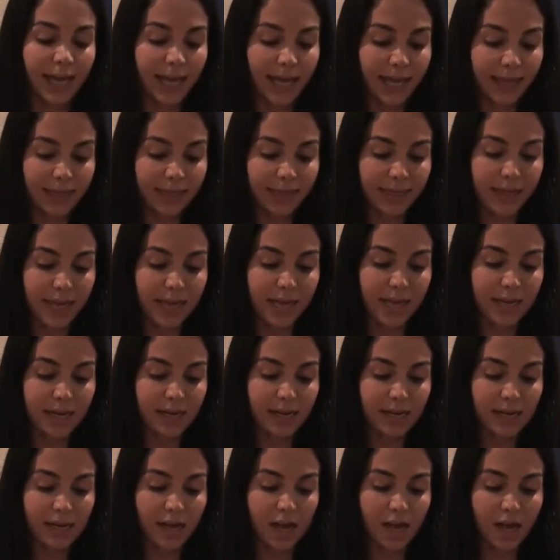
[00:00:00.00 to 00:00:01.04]
in that
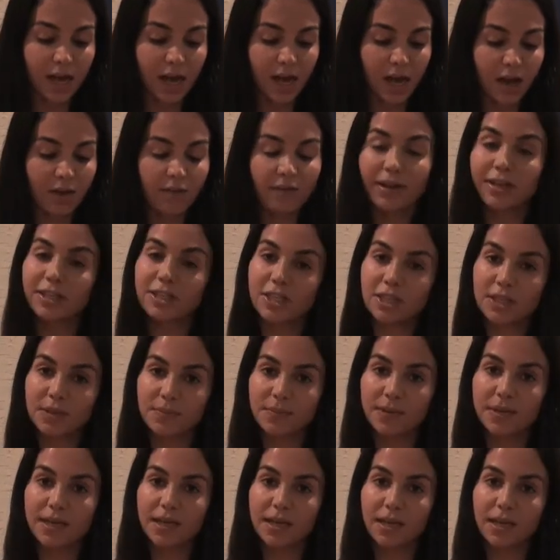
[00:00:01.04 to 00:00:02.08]
I've actually
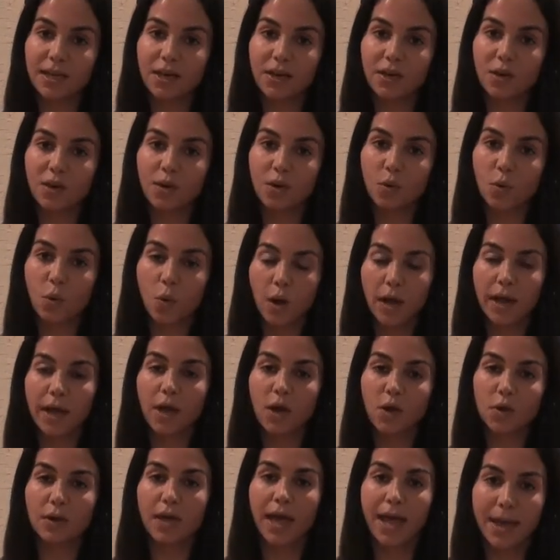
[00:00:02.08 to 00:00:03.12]
been
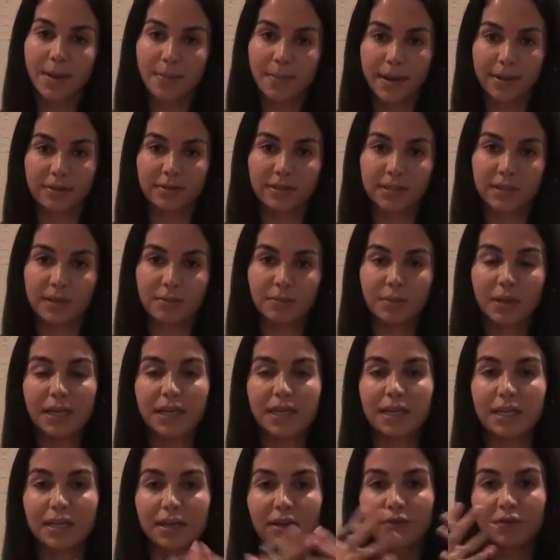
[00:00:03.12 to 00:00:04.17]
quite okay about it,
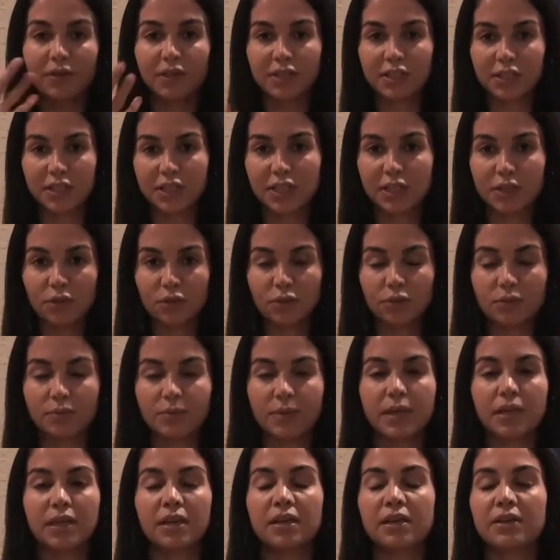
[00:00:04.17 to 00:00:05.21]
meaning that I've continued with
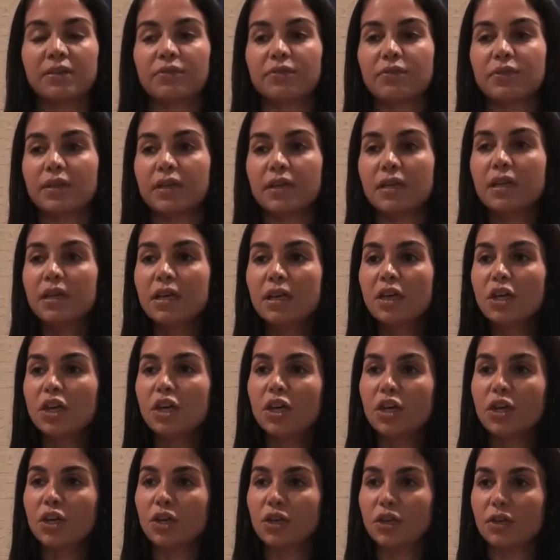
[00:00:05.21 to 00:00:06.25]
my life and
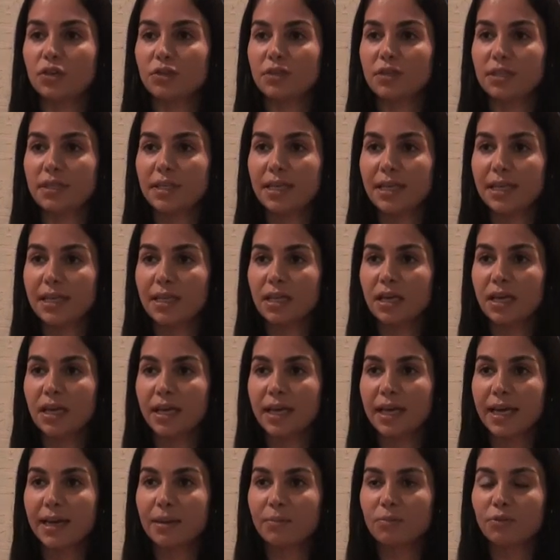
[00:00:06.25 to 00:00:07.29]
you know, seeing that
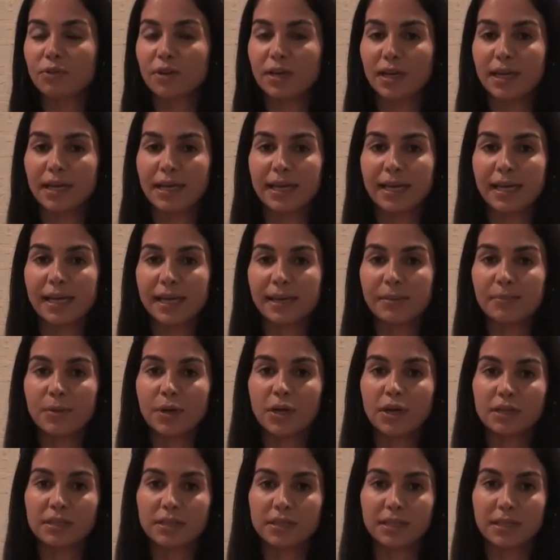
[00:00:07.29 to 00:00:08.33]
I am really
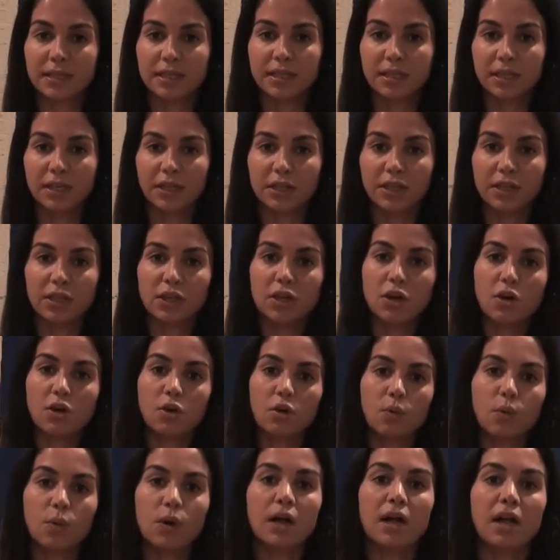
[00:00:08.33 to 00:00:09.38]
immersed in like the
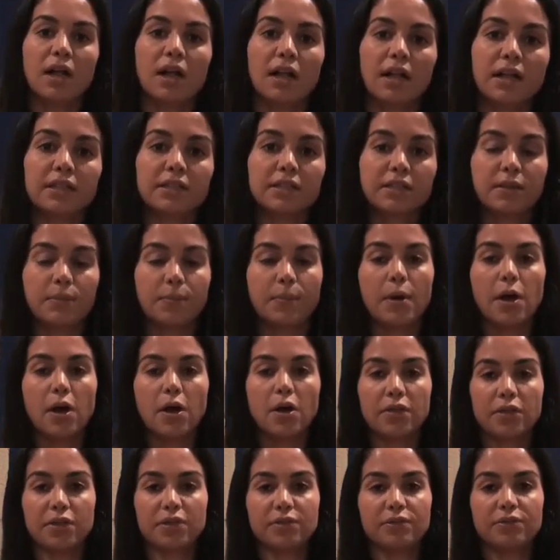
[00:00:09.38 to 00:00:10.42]
yoga world and the
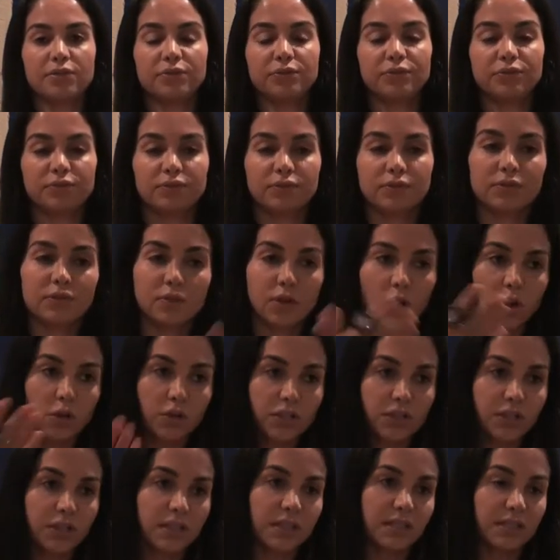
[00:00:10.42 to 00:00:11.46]
path of
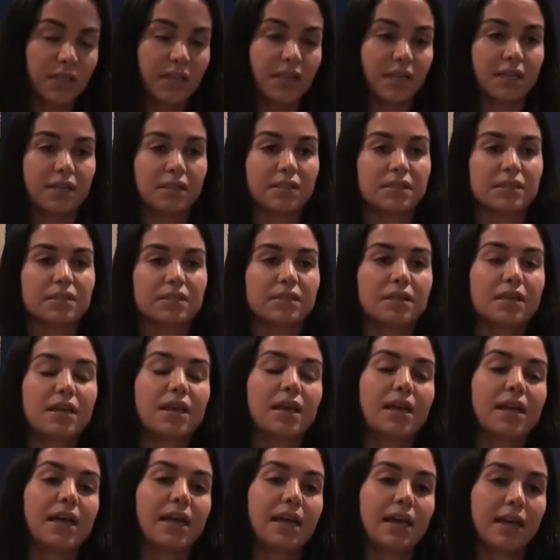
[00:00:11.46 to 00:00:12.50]
consciousness
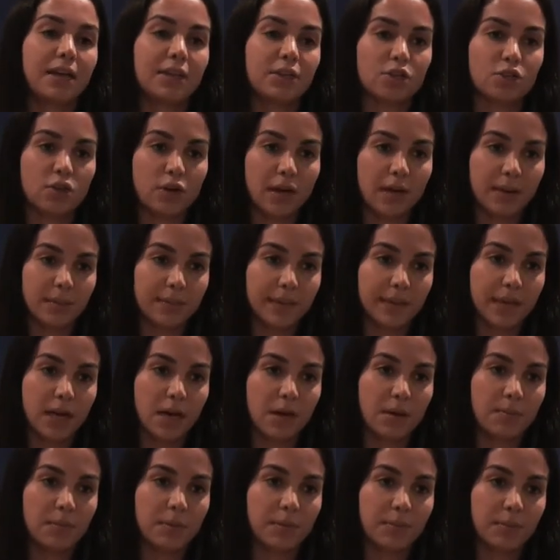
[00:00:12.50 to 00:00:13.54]
and trying to
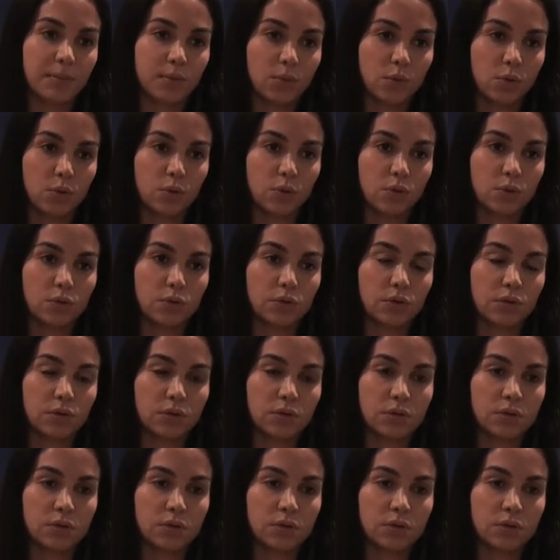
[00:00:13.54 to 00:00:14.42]
become a more